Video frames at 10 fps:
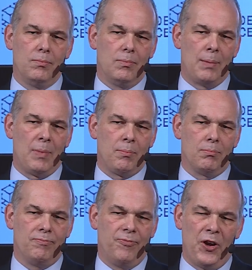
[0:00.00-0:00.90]

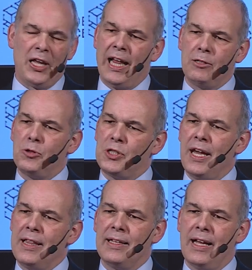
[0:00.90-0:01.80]
I'm very glad to
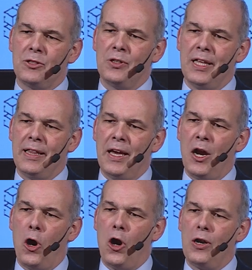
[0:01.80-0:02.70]
say that actually they
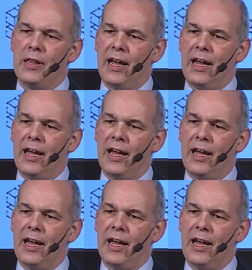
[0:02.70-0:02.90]
are